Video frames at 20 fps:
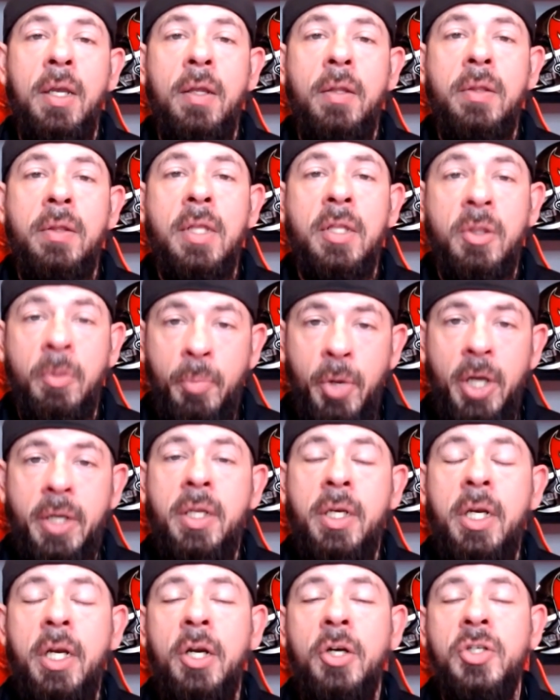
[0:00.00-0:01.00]
that the
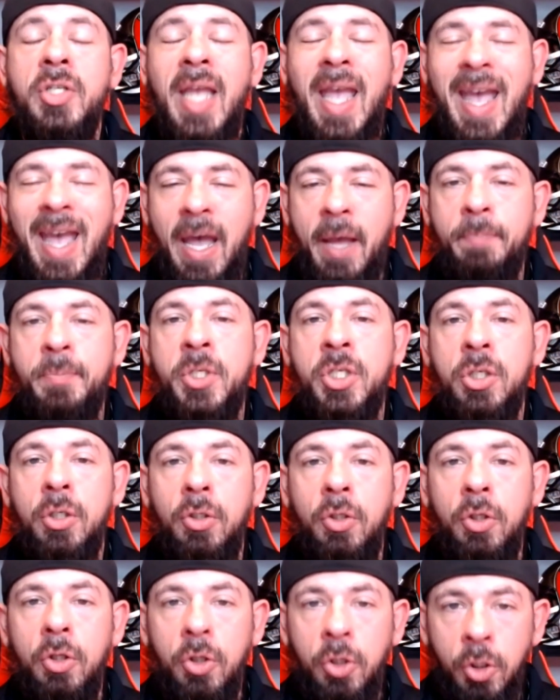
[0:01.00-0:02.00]
Buccaneers
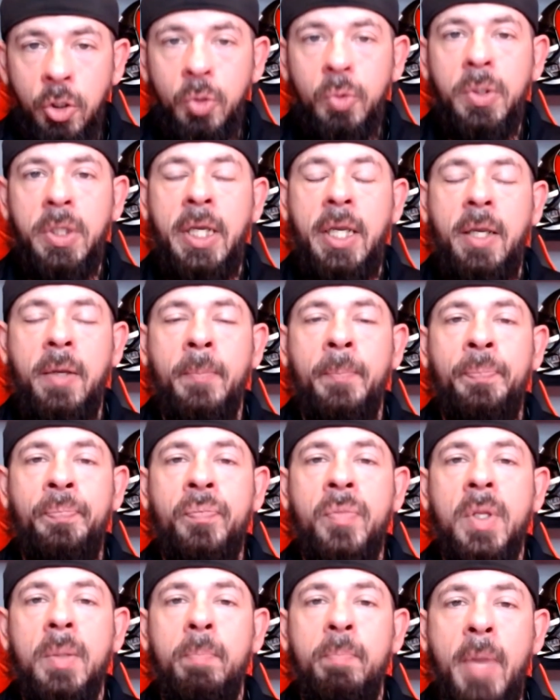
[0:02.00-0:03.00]
absolutely
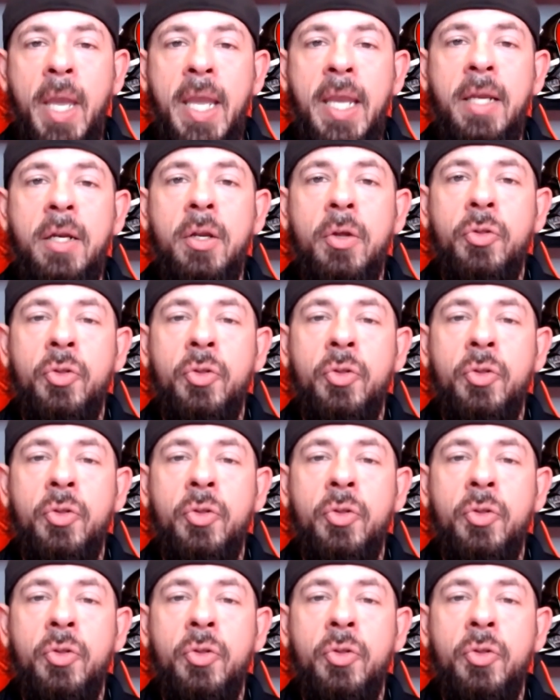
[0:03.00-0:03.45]
made the